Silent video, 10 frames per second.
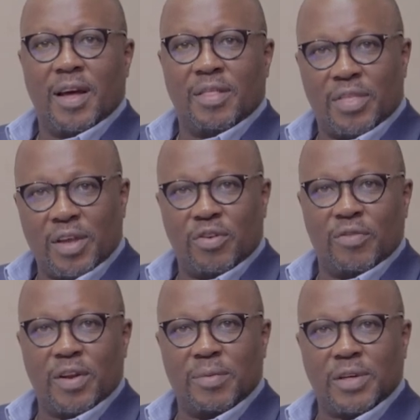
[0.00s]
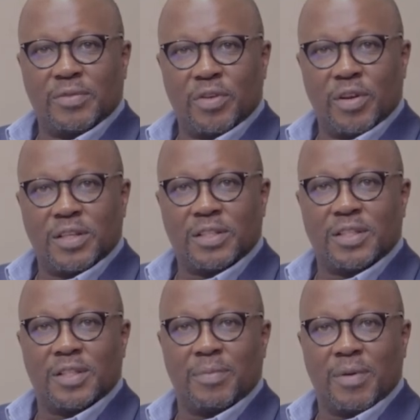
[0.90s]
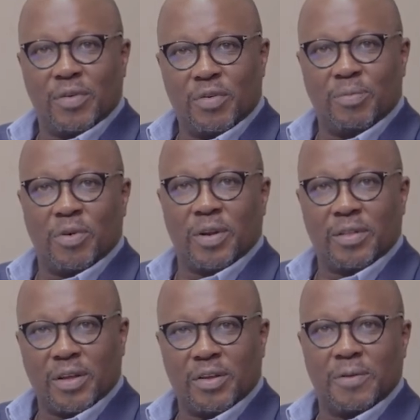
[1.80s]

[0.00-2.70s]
And thank you very much for your listenership. Have a good morning.